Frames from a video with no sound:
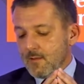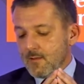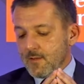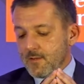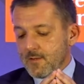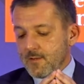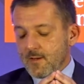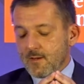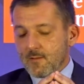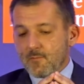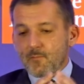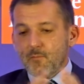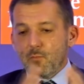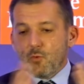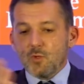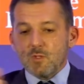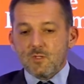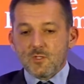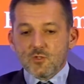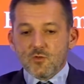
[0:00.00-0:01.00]
the third
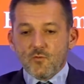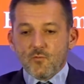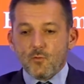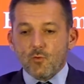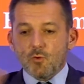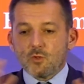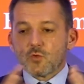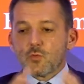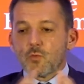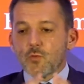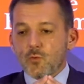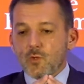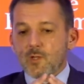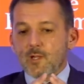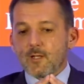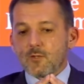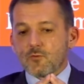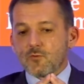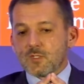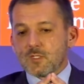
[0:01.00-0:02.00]
point is, of course, we would
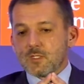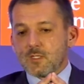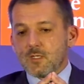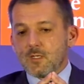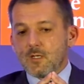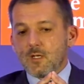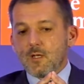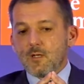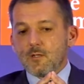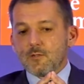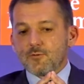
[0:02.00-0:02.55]
like to see